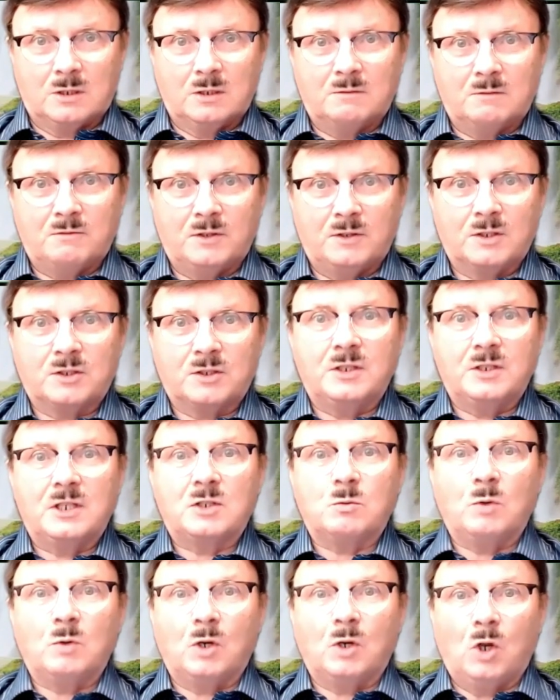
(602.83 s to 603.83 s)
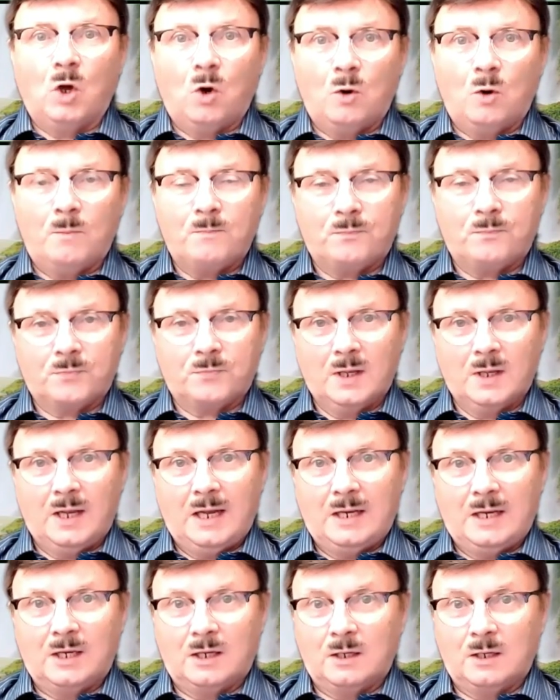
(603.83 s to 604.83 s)
converted into a law.
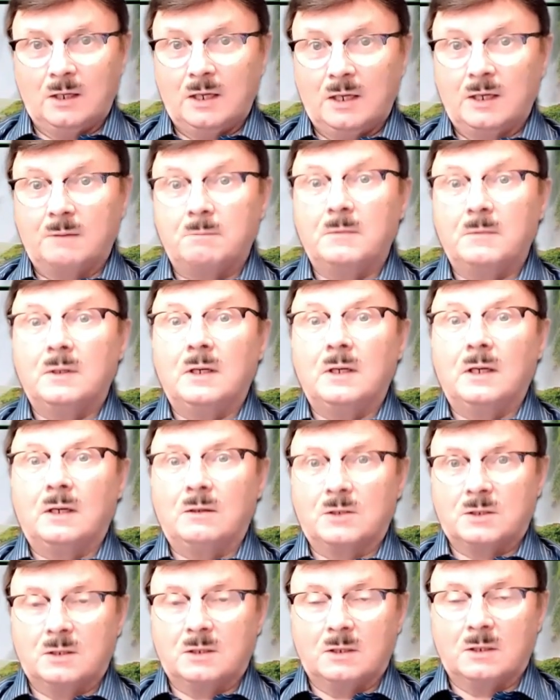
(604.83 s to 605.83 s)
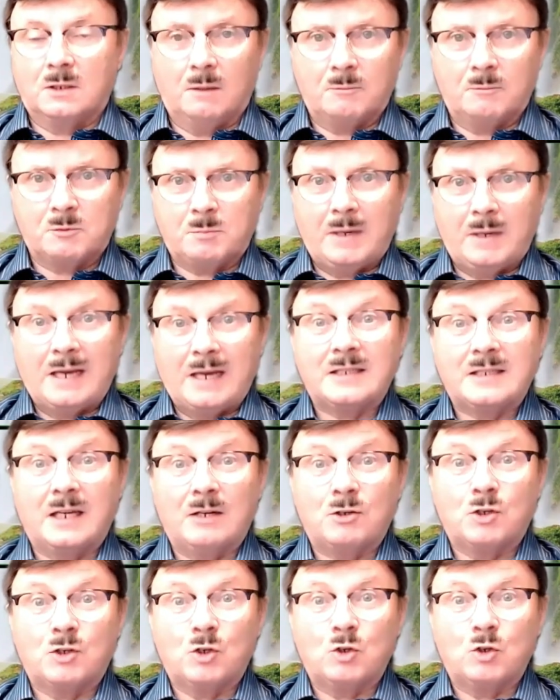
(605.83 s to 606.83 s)
And it because it comes back
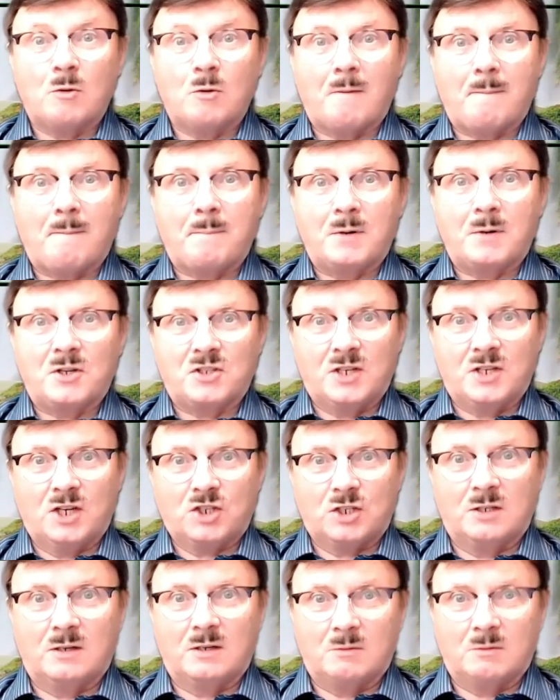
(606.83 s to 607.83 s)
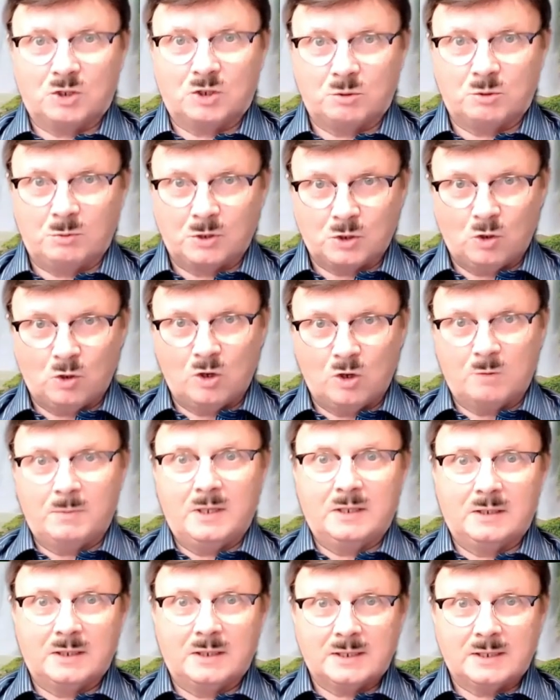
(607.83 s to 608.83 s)
down to possession, which we'll talk
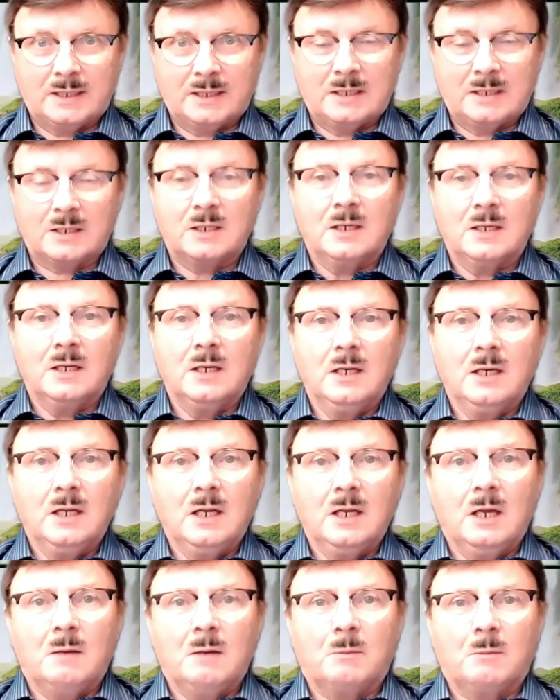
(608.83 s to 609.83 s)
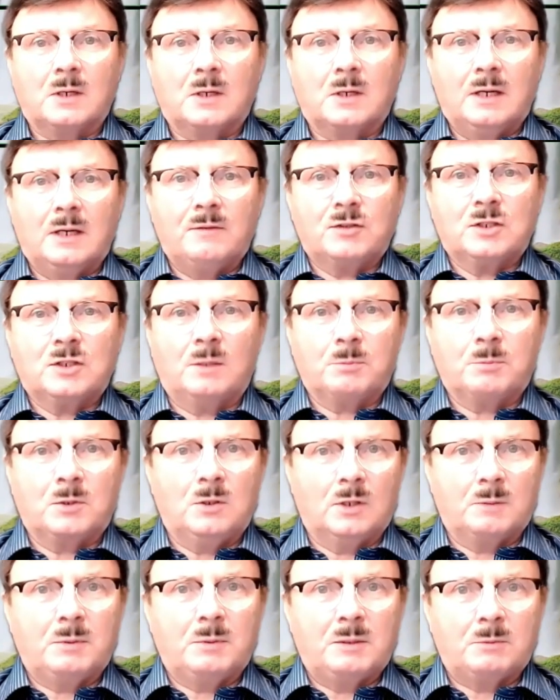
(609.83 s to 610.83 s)
about in a second. But I've stopped
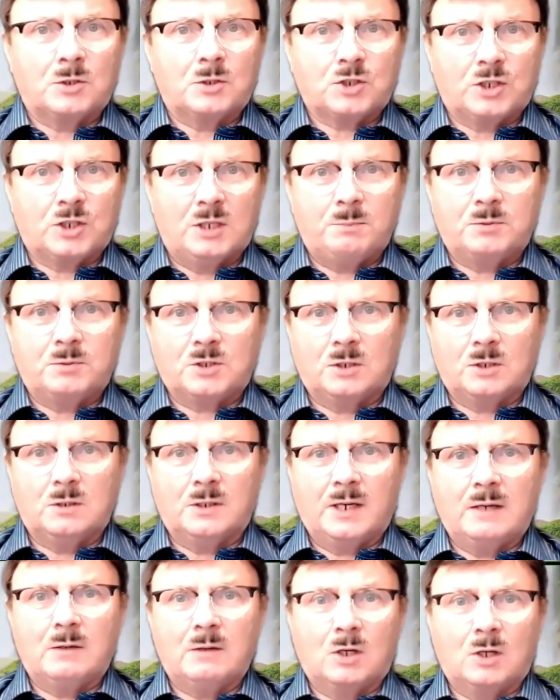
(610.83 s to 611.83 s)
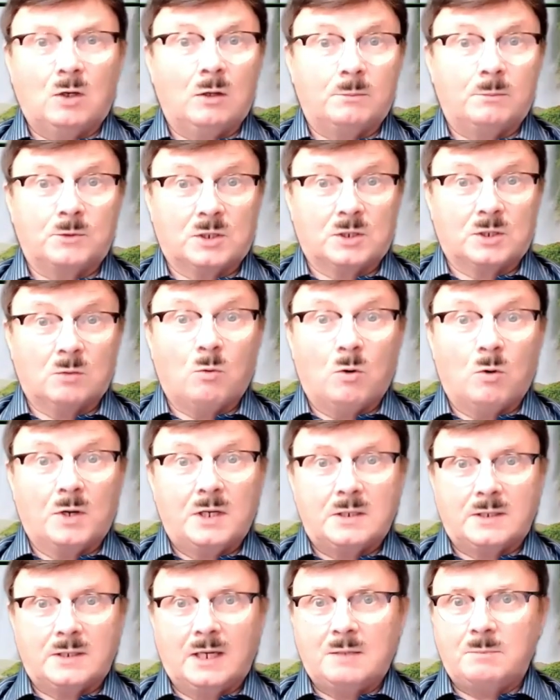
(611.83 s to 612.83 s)
calling people sheep, so now I call them just the
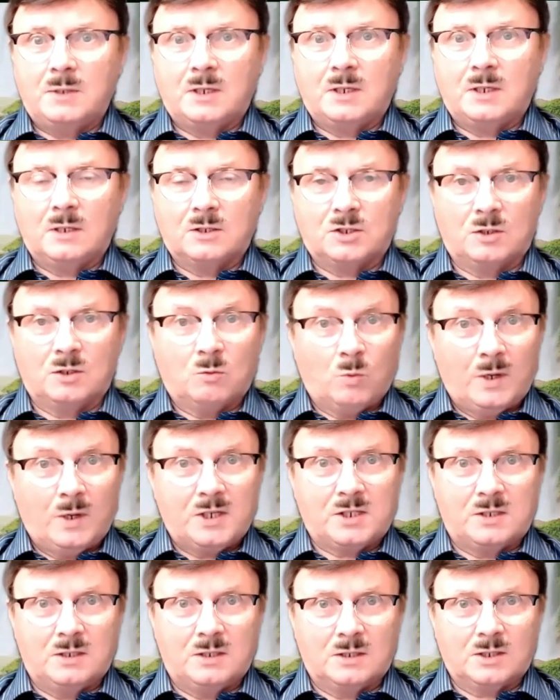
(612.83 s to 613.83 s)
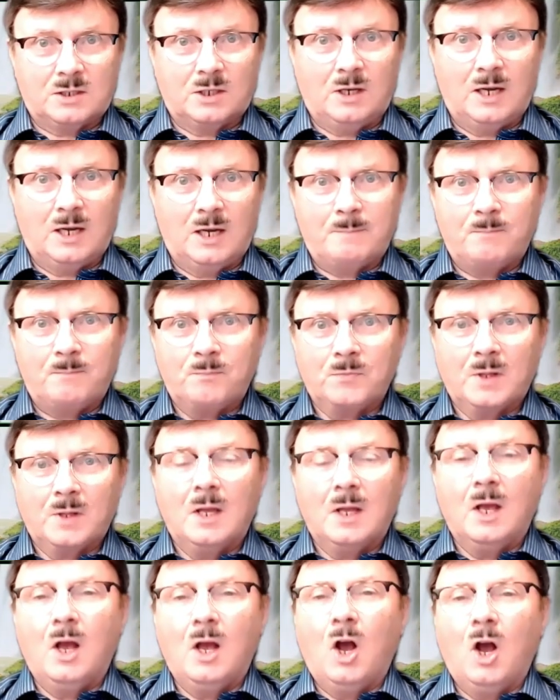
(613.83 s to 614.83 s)
walking dead, because you're wasting your time.
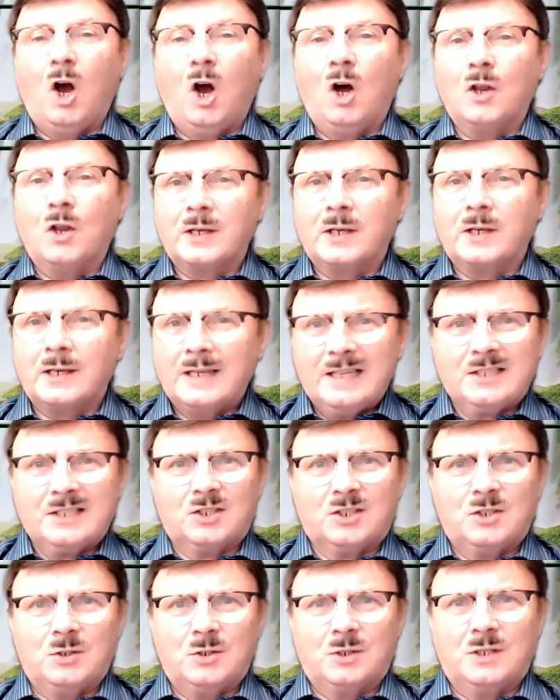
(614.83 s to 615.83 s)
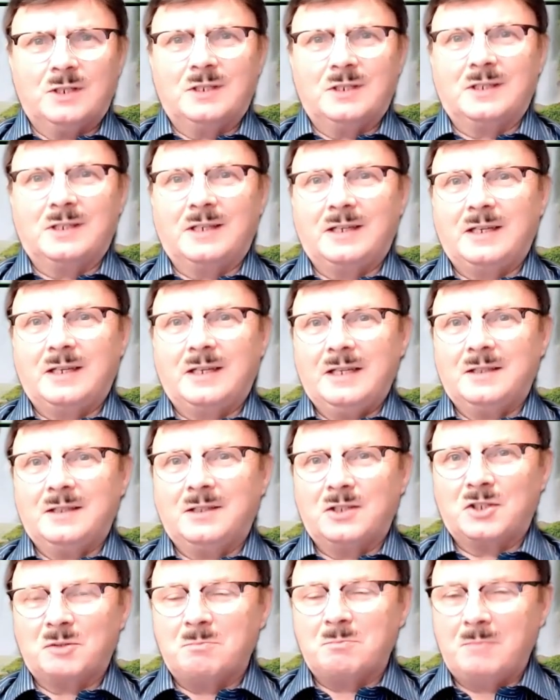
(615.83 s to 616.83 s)
Unless you can get
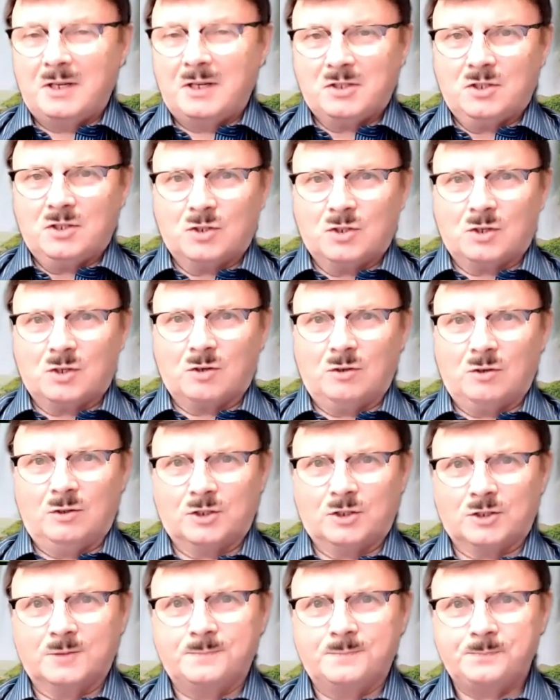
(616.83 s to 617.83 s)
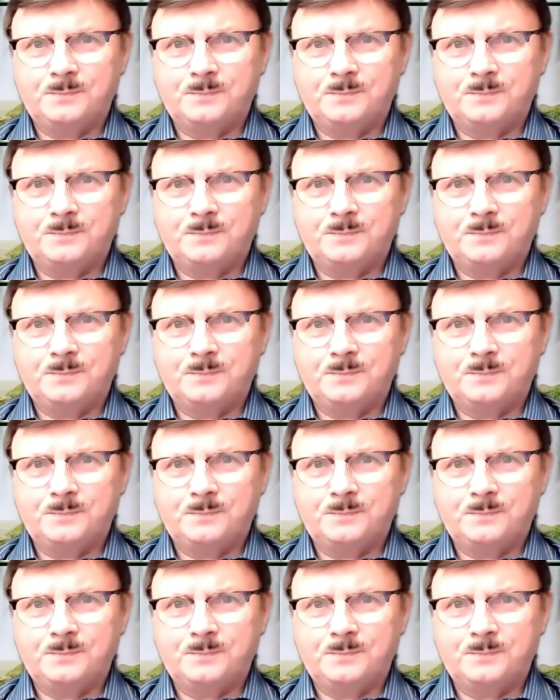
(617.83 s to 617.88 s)
this message across.